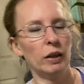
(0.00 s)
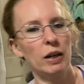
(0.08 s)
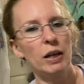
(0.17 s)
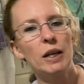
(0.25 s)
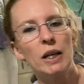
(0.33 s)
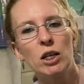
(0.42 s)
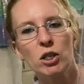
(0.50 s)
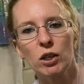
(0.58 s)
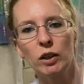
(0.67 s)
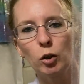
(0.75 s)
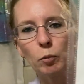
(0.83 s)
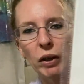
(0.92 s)
it is a
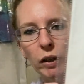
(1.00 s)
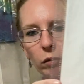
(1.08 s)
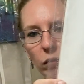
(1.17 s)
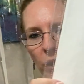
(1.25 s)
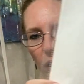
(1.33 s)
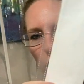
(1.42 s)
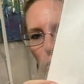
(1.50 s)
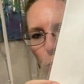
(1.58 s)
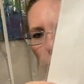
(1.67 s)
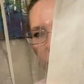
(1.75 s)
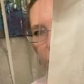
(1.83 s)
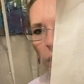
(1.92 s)
little bit confetti-ish
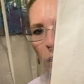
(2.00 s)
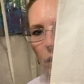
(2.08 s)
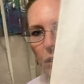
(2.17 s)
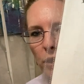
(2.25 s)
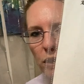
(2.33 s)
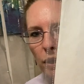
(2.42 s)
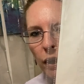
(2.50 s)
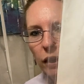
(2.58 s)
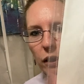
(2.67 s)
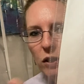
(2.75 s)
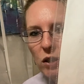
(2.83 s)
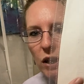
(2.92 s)
because
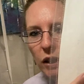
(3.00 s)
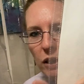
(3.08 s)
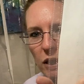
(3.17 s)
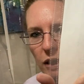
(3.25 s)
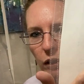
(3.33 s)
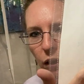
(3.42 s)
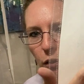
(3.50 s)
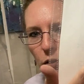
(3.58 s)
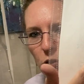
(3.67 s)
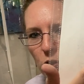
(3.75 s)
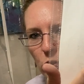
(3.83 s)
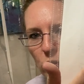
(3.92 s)
like say in this
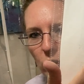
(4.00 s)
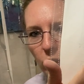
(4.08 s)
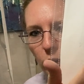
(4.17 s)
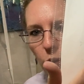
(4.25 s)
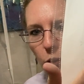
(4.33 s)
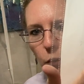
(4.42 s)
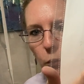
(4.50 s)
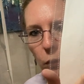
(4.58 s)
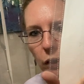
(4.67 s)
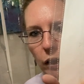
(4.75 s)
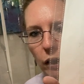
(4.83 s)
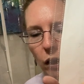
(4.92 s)
letters, there's like
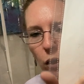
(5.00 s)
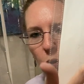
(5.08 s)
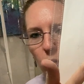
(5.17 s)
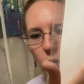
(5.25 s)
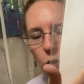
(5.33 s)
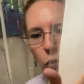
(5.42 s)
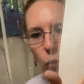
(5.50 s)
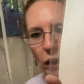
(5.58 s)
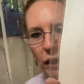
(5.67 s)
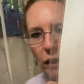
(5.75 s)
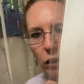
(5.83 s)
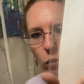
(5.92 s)
three, a
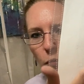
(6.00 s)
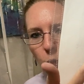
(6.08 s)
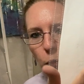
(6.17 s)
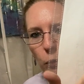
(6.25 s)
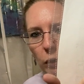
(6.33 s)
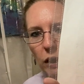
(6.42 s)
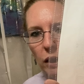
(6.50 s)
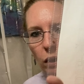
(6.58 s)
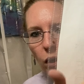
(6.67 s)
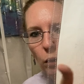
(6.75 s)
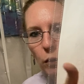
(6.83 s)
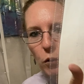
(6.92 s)
gradient of three
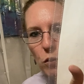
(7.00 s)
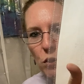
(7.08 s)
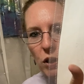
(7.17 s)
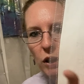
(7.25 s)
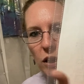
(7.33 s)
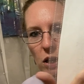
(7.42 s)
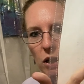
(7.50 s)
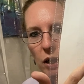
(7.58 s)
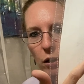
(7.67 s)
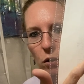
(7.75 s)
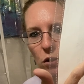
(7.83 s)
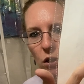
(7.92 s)
colors in these
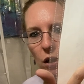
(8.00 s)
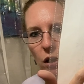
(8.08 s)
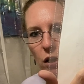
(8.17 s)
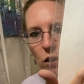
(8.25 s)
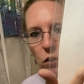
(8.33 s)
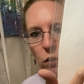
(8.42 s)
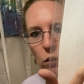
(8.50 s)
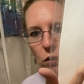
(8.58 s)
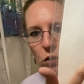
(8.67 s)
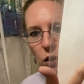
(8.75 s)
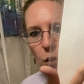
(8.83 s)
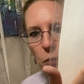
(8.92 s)
letters. So
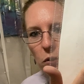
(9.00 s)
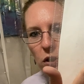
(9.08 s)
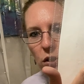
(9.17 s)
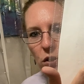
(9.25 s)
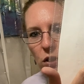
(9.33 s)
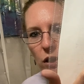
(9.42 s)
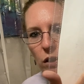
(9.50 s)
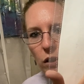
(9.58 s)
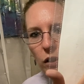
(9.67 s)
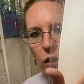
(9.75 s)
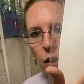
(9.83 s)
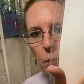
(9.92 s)
there's a couple stitches here,
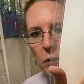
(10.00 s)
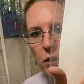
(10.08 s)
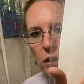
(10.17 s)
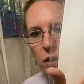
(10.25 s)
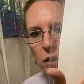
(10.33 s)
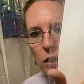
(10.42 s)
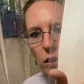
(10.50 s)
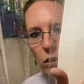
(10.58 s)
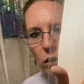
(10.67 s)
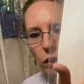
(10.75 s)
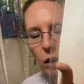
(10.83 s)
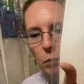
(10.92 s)
couple stitches here,
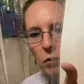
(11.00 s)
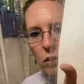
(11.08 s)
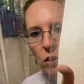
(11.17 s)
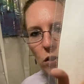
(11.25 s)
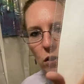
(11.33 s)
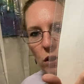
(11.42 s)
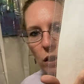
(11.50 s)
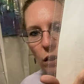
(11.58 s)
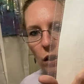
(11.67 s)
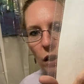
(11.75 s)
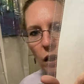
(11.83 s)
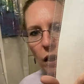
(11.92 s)
couple stitches here.
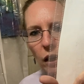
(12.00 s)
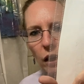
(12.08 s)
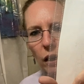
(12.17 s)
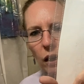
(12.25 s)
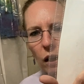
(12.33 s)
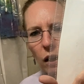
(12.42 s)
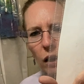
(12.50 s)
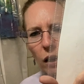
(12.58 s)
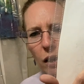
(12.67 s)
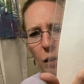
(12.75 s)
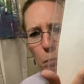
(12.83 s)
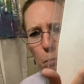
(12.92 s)
And
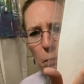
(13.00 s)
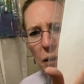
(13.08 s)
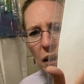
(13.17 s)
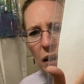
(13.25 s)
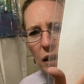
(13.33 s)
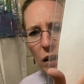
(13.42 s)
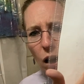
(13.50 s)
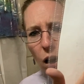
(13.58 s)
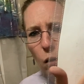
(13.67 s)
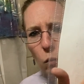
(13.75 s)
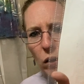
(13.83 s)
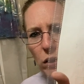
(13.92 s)
I may
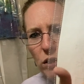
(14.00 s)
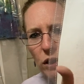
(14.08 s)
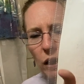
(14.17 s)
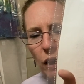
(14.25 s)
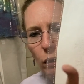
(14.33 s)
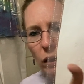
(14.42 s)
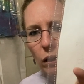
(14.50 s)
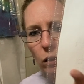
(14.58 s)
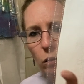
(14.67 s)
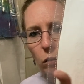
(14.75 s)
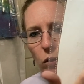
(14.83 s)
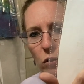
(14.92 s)
not want to carry it
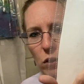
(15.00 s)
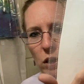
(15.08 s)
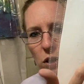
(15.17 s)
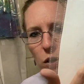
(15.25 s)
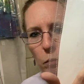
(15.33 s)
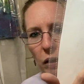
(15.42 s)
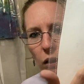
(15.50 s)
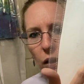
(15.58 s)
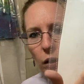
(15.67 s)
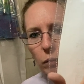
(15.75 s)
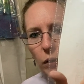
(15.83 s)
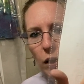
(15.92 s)
over. So that's going to be a lot
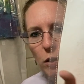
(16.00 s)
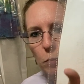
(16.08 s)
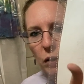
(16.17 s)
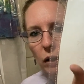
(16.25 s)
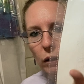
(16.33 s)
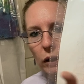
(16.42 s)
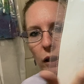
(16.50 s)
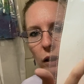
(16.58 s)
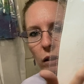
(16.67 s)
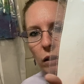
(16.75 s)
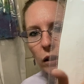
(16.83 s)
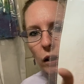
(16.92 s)
of floss
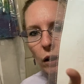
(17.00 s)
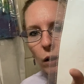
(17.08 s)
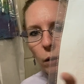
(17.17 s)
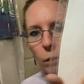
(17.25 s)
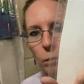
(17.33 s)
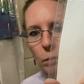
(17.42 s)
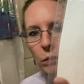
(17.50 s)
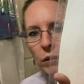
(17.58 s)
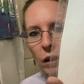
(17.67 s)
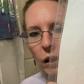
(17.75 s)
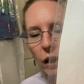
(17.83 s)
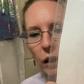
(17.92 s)
burying, you know.
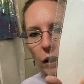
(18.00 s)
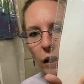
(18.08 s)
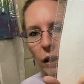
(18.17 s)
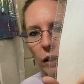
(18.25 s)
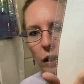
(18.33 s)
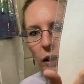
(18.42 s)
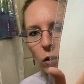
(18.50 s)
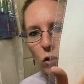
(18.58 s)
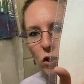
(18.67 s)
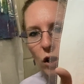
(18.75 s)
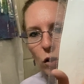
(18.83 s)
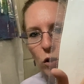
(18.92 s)
And then like there's
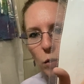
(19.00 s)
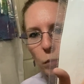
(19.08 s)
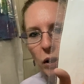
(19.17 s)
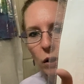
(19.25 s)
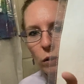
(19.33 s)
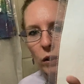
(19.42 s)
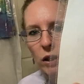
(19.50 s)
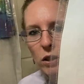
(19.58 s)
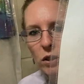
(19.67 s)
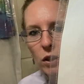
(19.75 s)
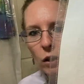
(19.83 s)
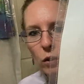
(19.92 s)
colors up here and then
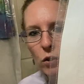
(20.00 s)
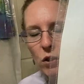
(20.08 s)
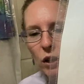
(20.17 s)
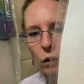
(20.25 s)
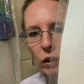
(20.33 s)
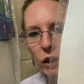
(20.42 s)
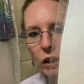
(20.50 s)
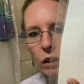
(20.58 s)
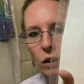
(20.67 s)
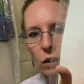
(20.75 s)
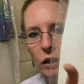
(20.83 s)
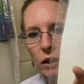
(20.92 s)
it's colors down
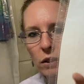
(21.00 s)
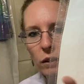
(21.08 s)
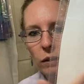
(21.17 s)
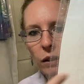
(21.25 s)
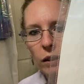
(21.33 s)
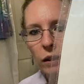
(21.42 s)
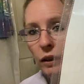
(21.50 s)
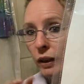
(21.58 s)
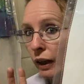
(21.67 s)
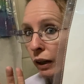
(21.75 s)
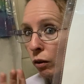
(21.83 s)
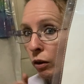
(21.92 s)
here. That's a lot of
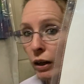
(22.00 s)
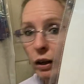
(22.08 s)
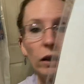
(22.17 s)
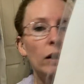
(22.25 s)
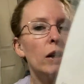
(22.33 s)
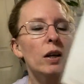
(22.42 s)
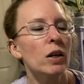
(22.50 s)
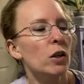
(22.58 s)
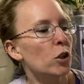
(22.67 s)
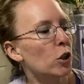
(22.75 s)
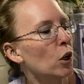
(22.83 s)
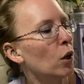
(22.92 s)
counting.
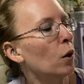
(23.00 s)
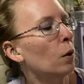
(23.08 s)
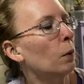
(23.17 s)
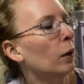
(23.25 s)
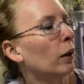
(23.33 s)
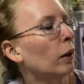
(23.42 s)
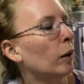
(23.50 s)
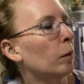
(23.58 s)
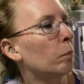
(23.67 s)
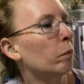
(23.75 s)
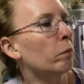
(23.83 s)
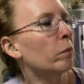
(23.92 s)
So
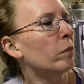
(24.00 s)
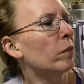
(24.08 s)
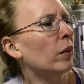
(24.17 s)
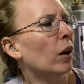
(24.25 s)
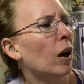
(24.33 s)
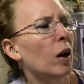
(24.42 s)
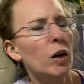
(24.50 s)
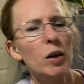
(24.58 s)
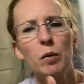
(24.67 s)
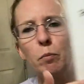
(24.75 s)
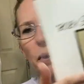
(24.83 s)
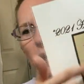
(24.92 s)
um,
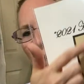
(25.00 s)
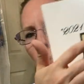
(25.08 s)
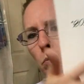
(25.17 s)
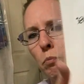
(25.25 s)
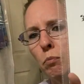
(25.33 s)
I picked